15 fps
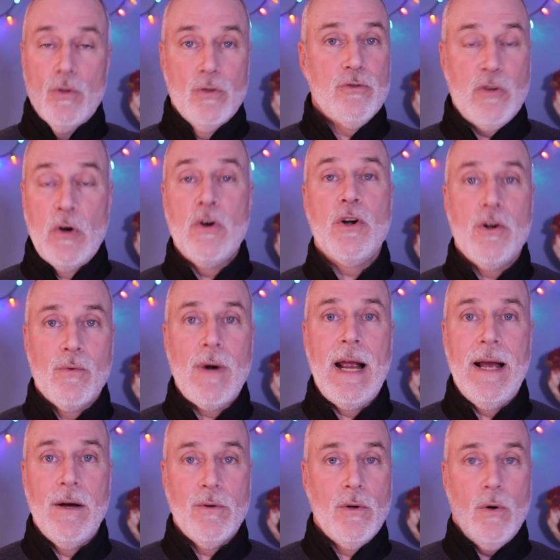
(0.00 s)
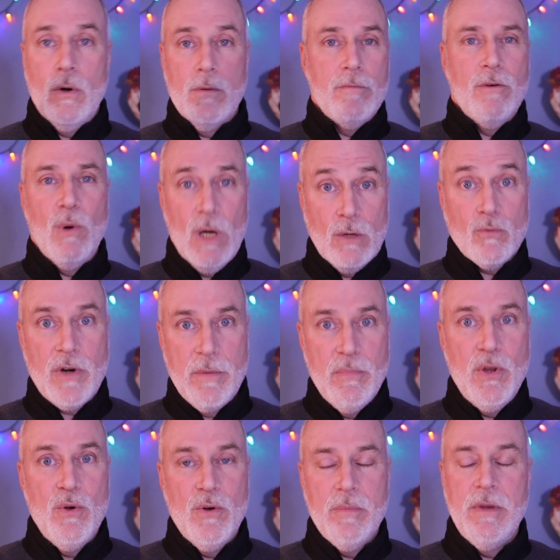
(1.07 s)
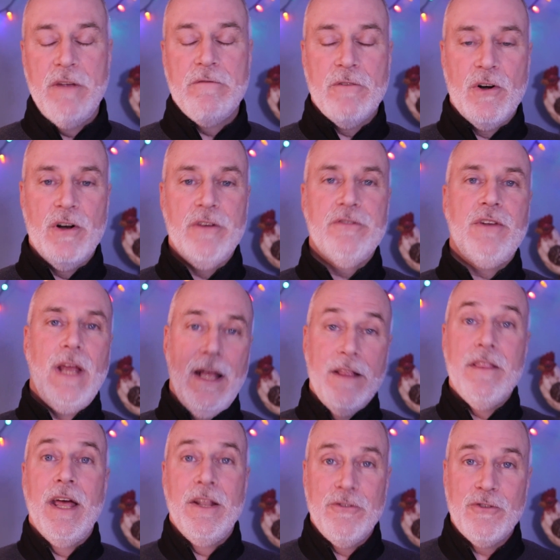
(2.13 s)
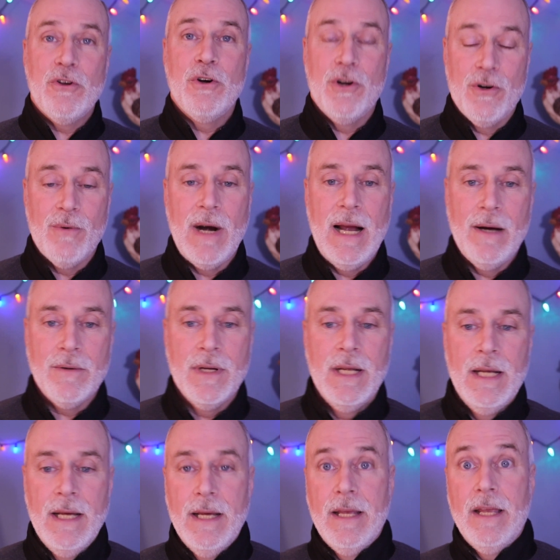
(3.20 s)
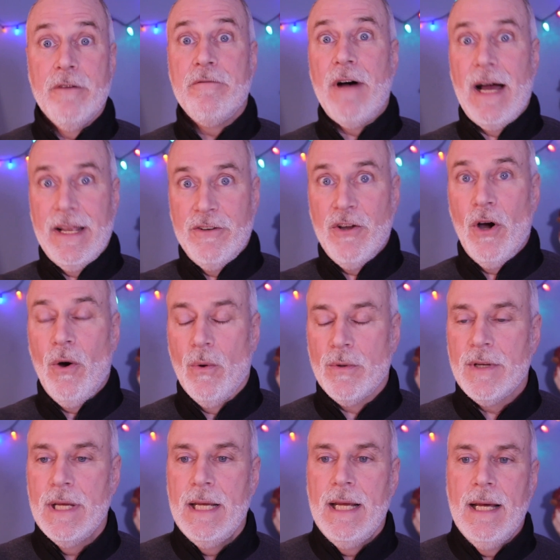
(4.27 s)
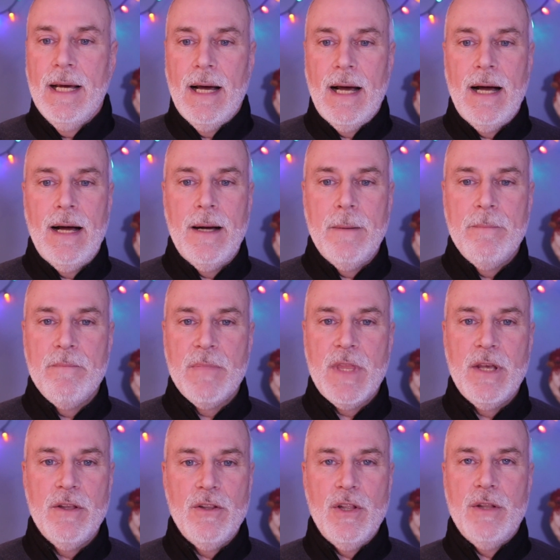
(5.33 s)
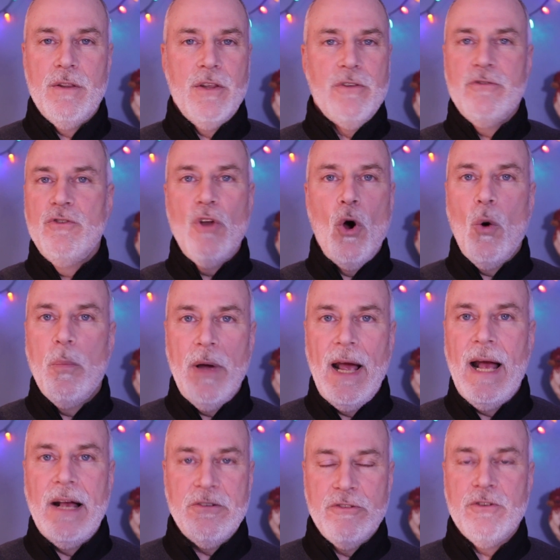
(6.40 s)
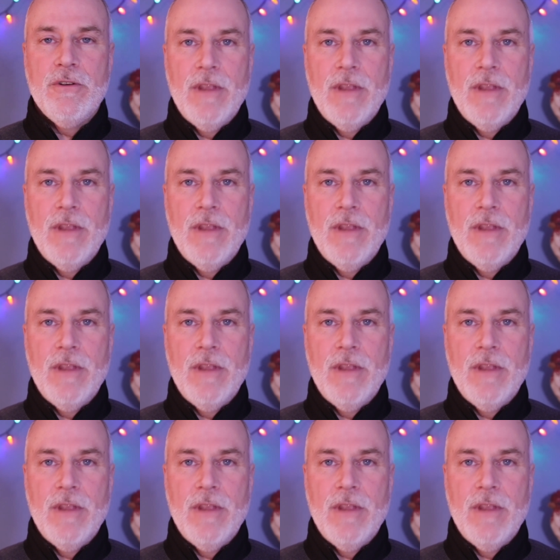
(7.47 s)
turn around rebuke me first and then turn around if I don't. There's no pastor